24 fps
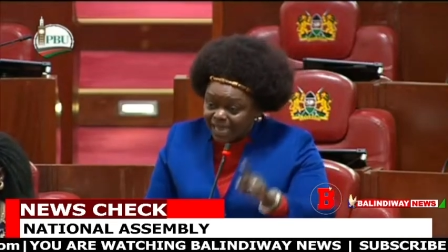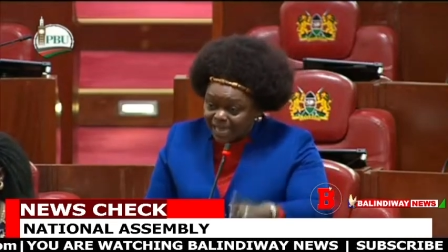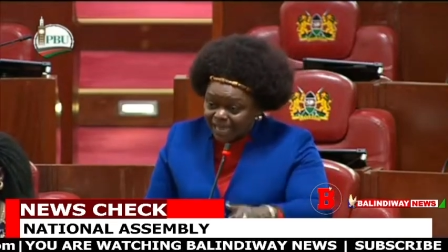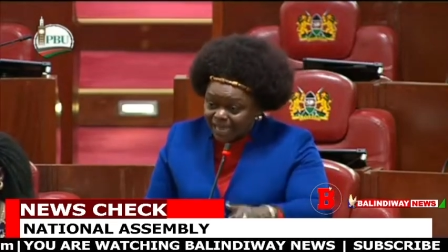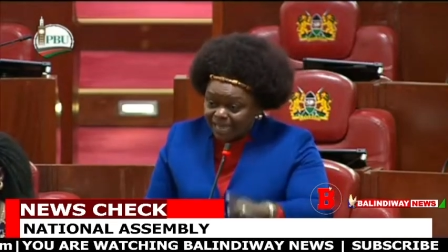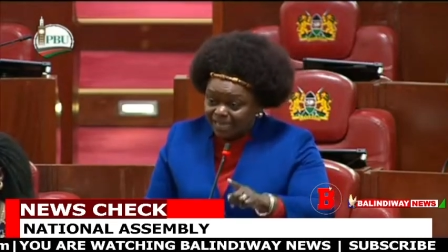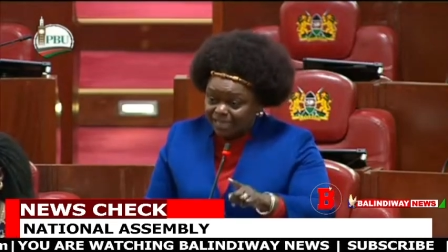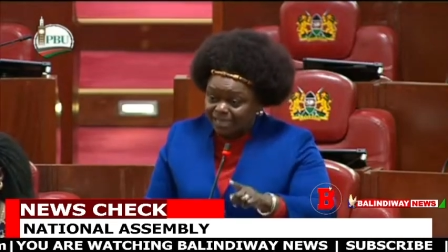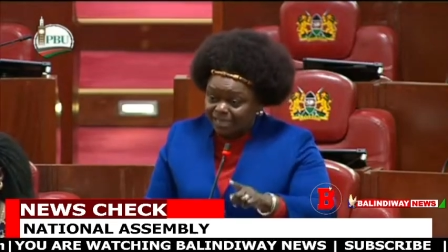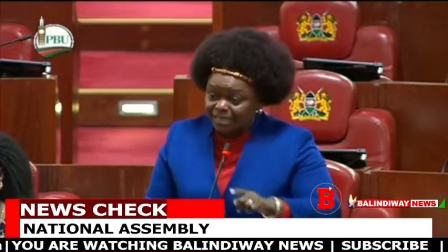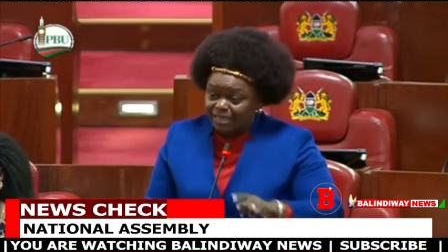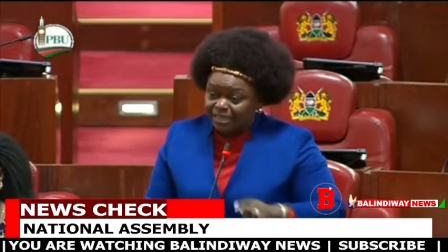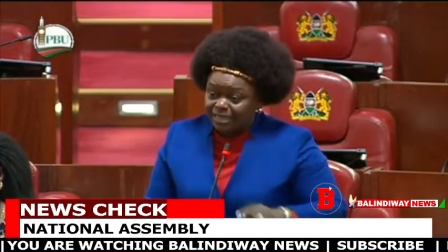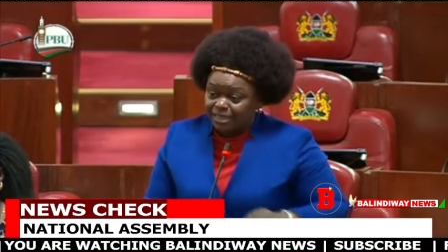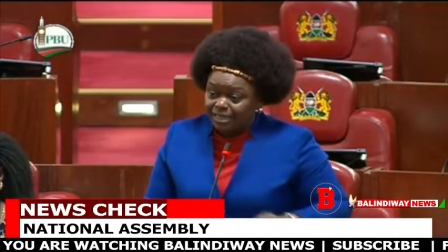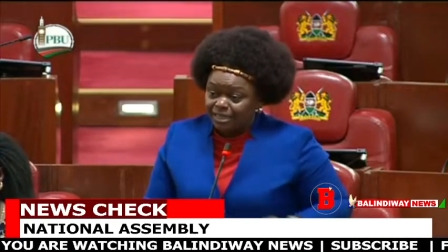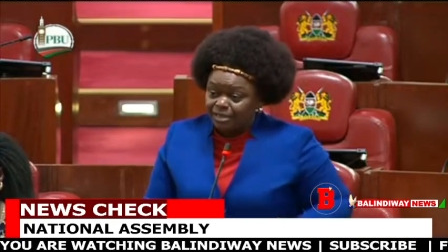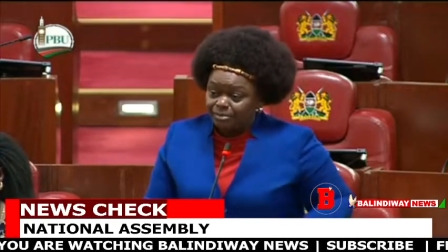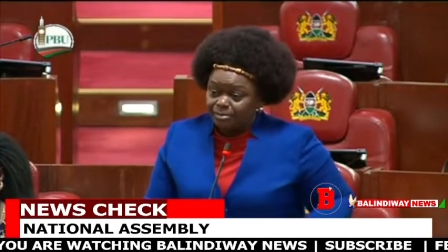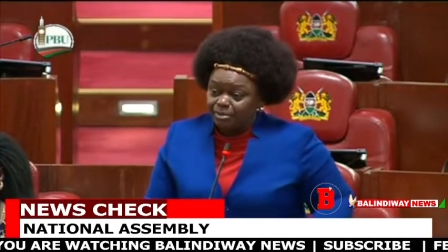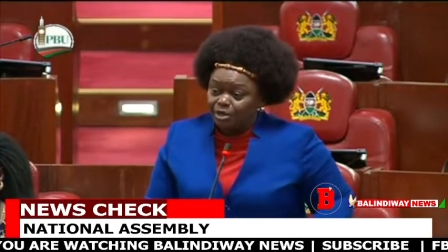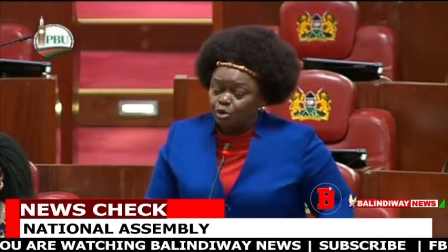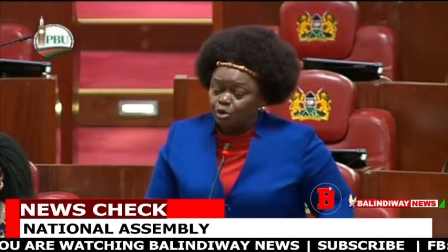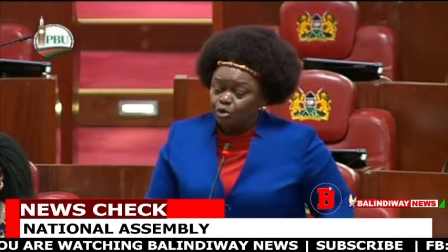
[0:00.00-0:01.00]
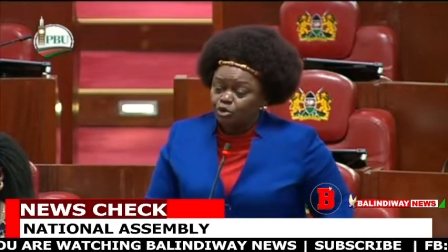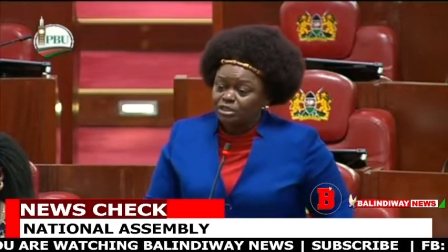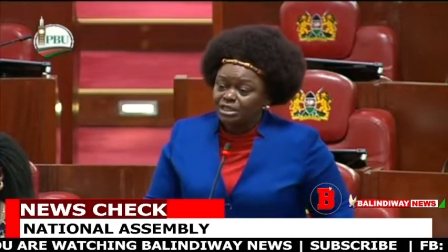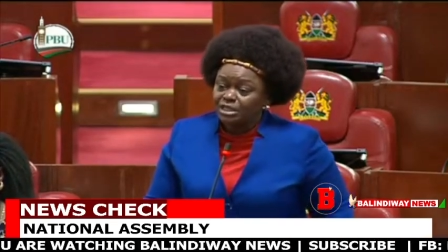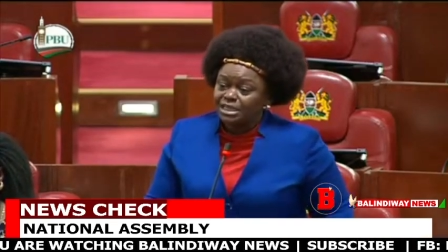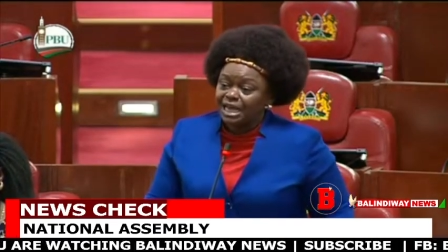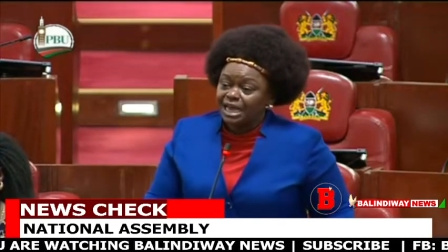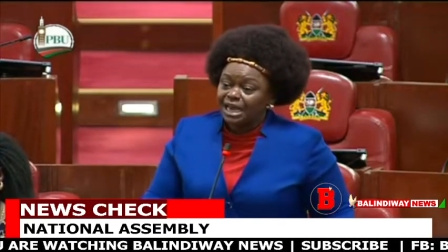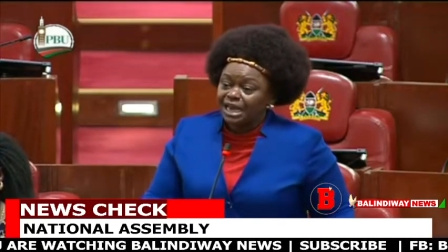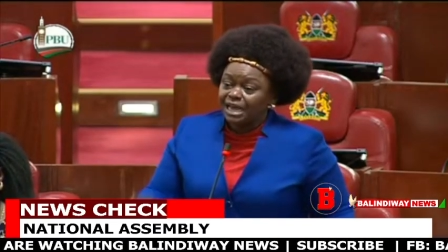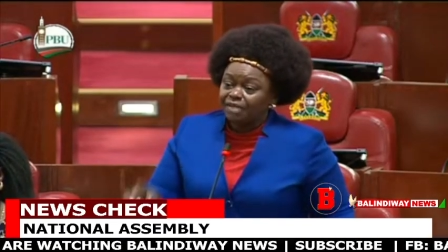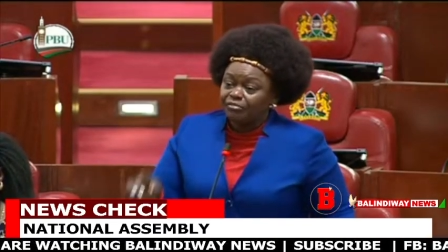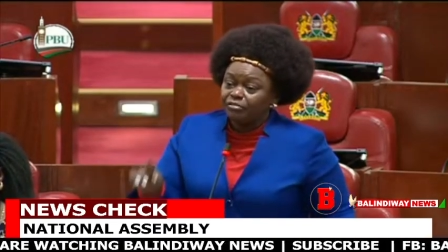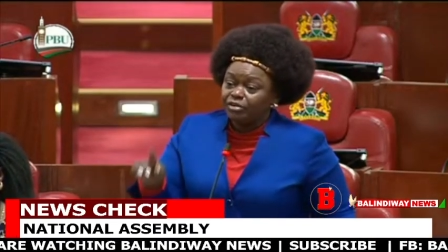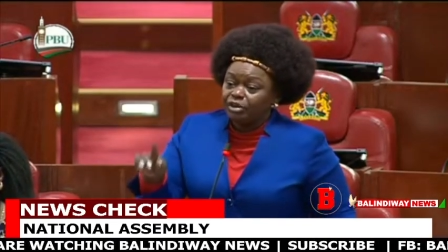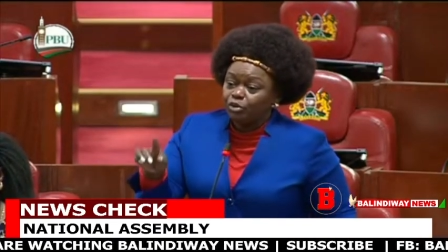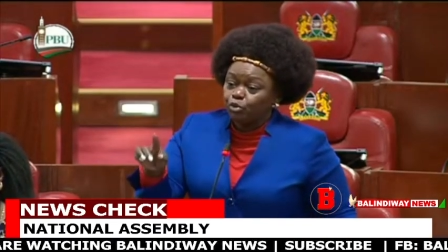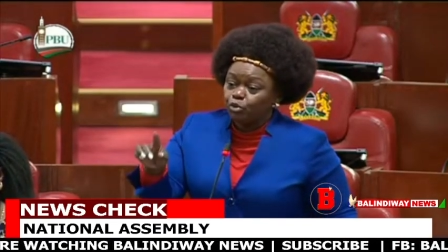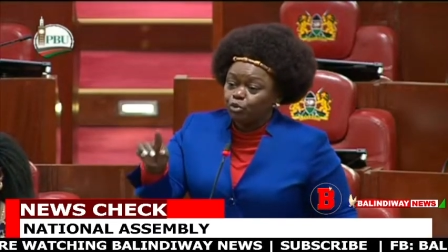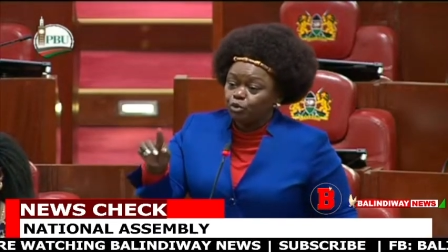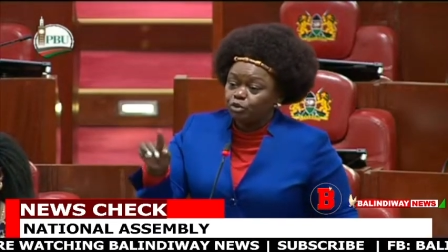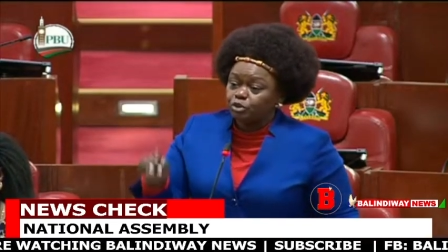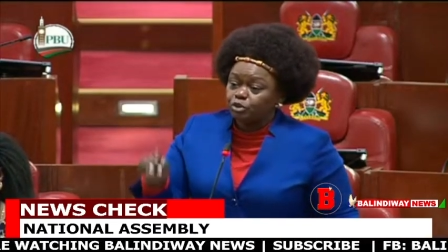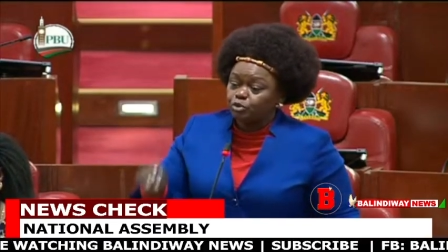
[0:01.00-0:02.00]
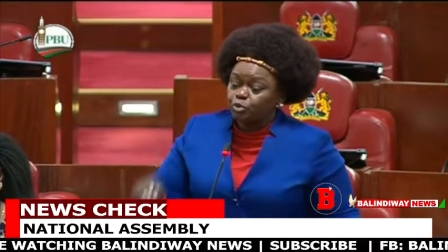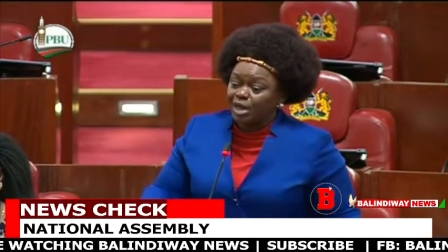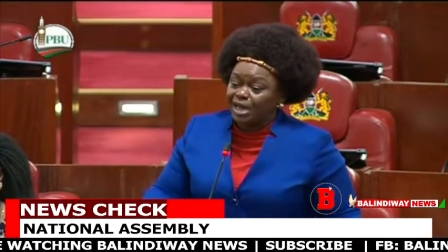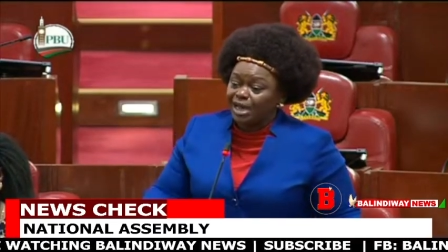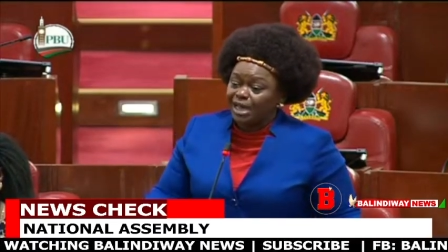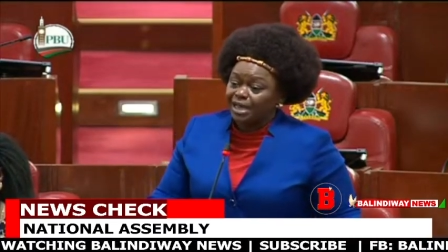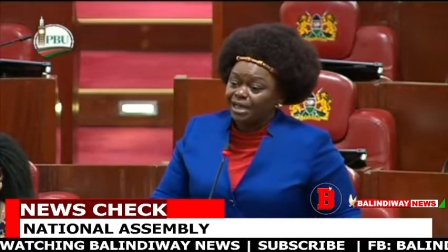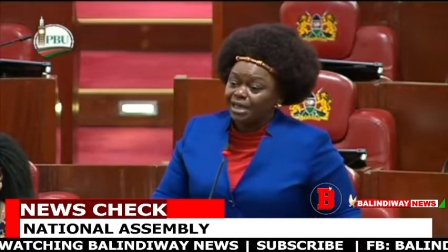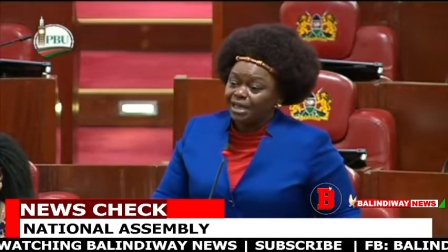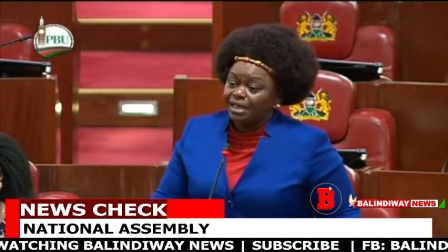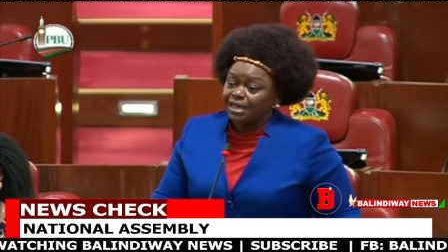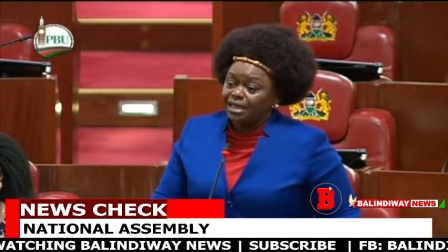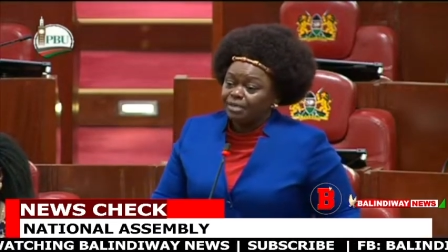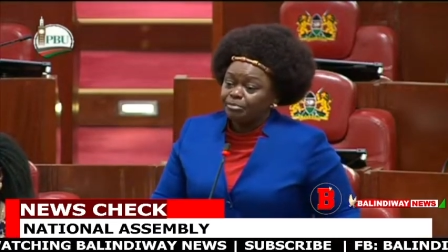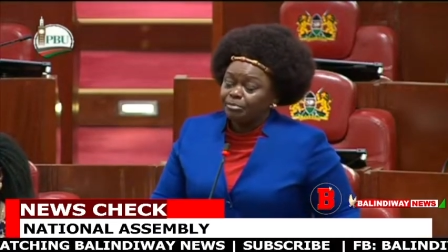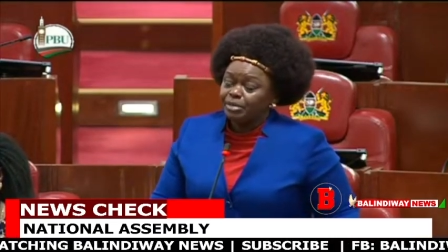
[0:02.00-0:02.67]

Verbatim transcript: dying because their livelihoods were